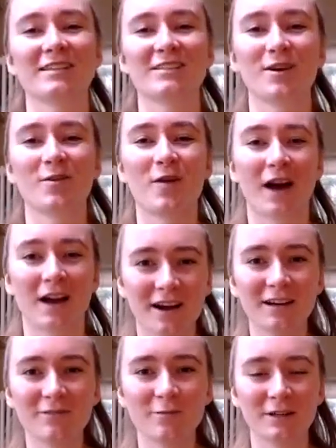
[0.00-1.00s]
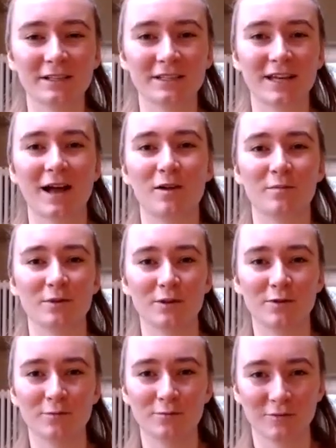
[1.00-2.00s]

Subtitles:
So I kind of wanted to help you